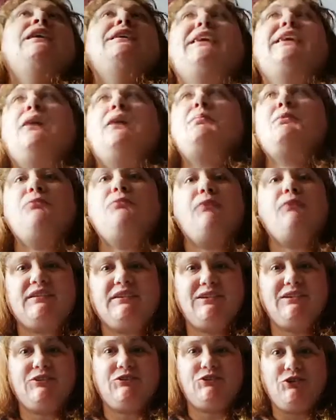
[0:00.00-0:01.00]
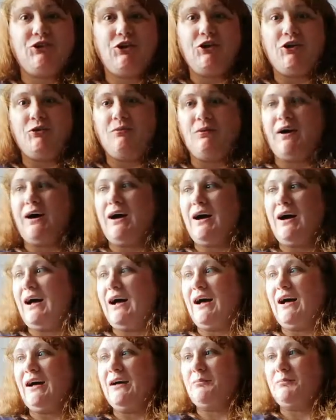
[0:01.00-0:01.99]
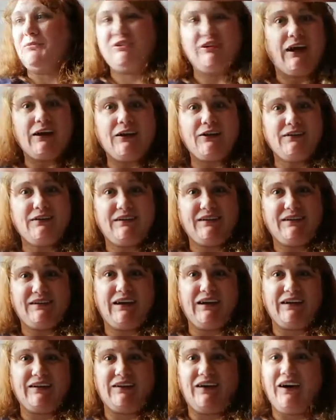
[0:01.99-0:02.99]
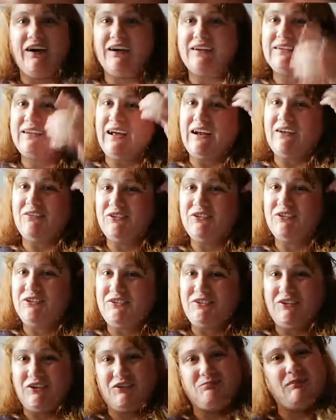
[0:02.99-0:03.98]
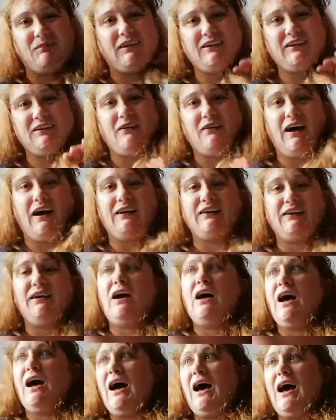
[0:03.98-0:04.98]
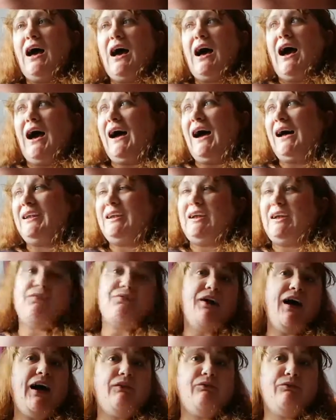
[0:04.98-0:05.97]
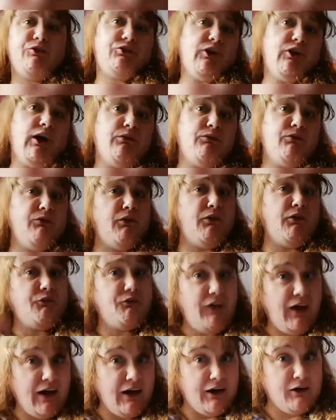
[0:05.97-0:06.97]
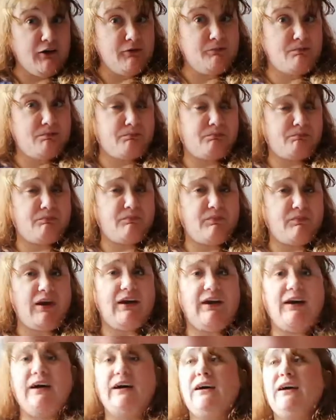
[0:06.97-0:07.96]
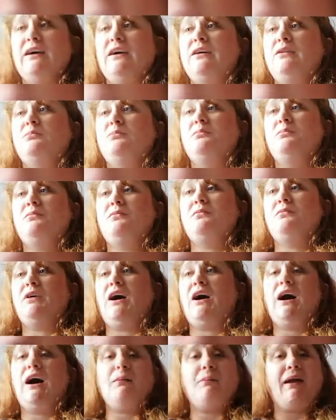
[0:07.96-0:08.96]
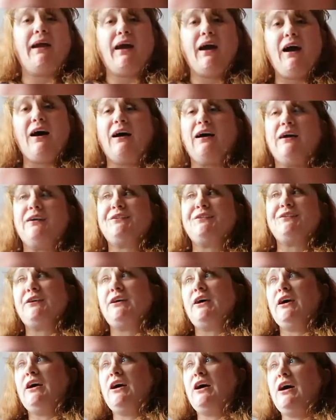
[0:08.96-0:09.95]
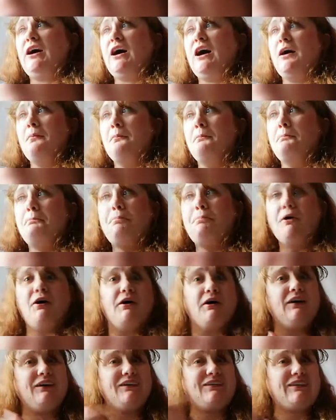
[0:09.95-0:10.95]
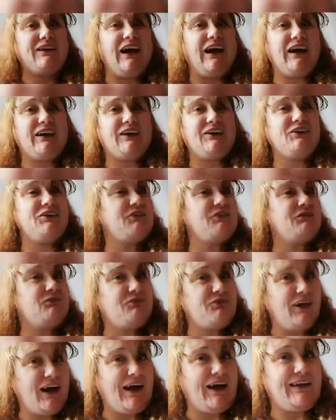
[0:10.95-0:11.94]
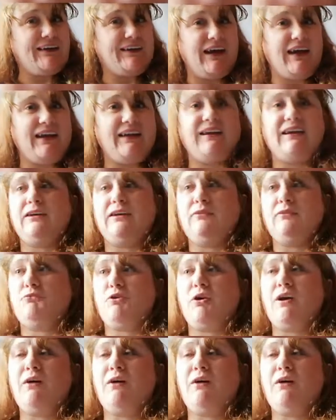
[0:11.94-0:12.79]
Now, I've been wanting to do Shadowhunter TikToks, and I was just messing around, and I found the song from the film, Heart by Heart, but I couldn't find any